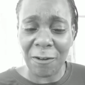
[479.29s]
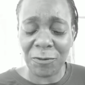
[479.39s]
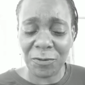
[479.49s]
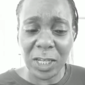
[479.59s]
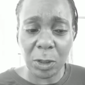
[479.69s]
I
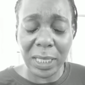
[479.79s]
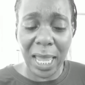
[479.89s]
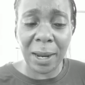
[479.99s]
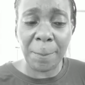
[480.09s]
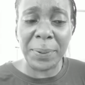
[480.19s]
feel
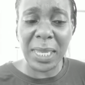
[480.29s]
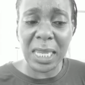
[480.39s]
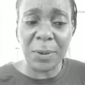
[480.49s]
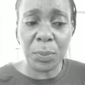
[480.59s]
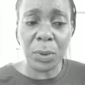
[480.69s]
like
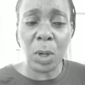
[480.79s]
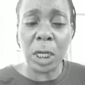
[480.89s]
people